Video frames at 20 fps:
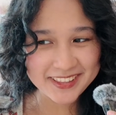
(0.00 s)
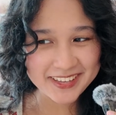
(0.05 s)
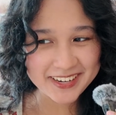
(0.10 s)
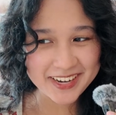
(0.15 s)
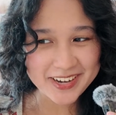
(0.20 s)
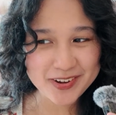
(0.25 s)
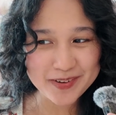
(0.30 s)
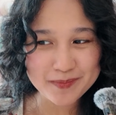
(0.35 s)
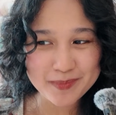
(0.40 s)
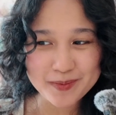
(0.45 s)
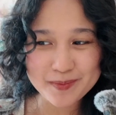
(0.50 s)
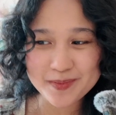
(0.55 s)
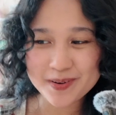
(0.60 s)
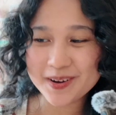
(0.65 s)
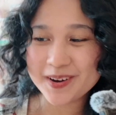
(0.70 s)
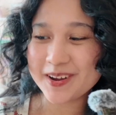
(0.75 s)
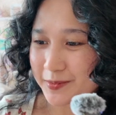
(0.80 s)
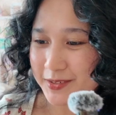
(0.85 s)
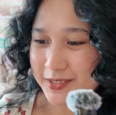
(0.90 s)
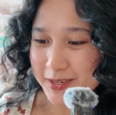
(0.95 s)
than I
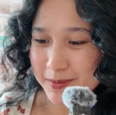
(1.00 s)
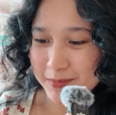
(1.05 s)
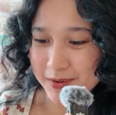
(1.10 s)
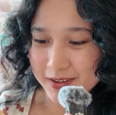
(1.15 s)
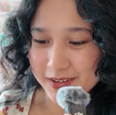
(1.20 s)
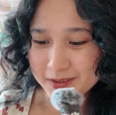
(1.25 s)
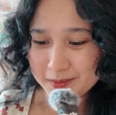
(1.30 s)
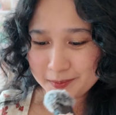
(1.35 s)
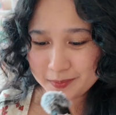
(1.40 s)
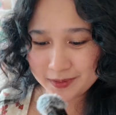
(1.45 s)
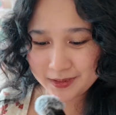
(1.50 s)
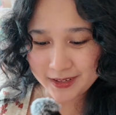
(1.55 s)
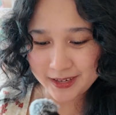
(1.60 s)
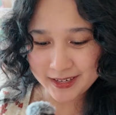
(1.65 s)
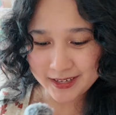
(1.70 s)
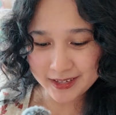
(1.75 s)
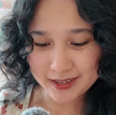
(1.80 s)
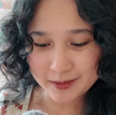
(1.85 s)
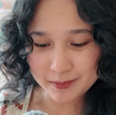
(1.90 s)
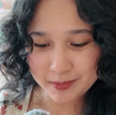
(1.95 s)
remember, which I'm not
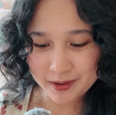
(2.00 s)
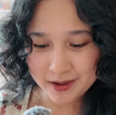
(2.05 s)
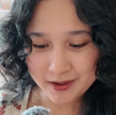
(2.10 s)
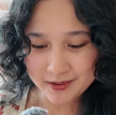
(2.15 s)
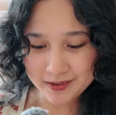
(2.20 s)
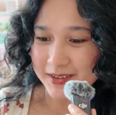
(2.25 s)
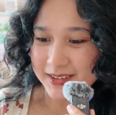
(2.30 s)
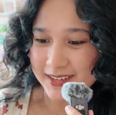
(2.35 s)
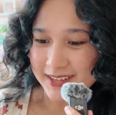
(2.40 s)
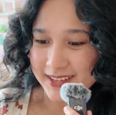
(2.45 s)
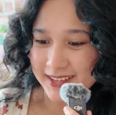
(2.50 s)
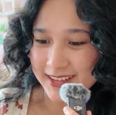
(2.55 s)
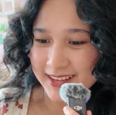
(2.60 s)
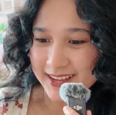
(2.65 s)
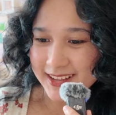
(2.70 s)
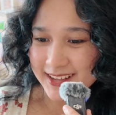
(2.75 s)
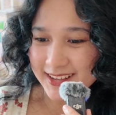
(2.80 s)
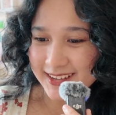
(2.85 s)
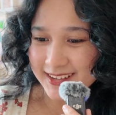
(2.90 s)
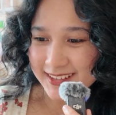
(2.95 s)
complaining about. But
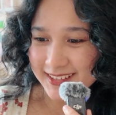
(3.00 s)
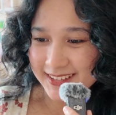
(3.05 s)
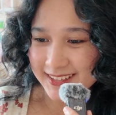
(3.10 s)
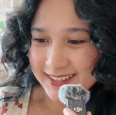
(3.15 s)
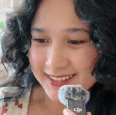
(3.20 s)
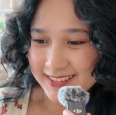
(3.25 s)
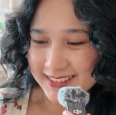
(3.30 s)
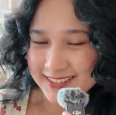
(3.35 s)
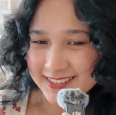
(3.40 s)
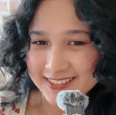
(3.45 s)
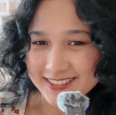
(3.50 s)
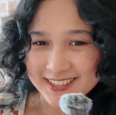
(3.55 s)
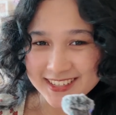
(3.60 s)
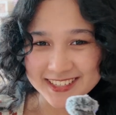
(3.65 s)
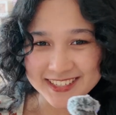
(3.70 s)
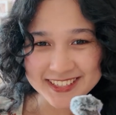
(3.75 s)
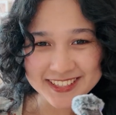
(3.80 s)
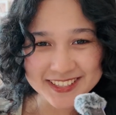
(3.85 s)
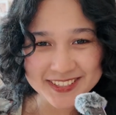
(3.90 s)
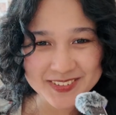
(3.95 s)
yeah, oh
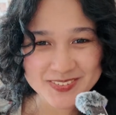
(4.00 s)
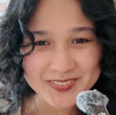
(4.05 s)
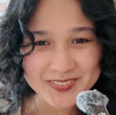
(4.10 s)
gosh, it's so